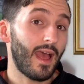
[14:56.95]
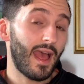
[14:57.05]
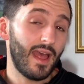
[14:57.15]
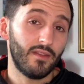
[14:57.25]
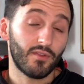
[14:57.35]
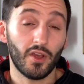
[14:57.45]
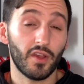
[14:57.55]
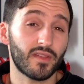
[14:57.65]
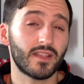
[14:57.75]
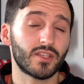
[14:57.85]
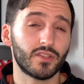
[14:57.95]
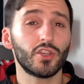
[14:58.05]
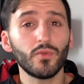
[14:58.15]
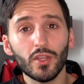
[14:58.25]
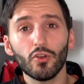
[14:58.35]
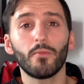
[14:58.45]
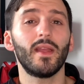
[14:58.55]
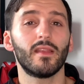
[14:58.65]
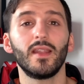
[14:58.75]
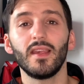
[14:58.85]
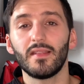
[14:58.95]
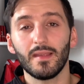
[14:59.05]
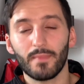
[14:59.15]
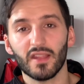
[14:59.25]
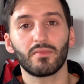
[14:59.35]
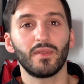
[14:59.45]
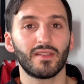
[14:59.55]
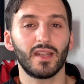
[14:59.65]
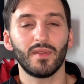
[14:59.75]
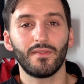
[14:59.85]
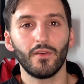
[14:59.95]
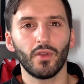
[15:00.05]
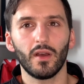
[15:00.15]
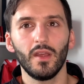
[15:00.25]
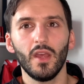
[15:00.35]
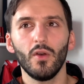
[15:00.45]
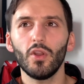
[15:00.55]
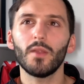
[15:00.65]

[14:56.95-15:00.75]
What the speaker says: and Renato Sanchez, who in your opinion is the best centre midfielder? Well, not the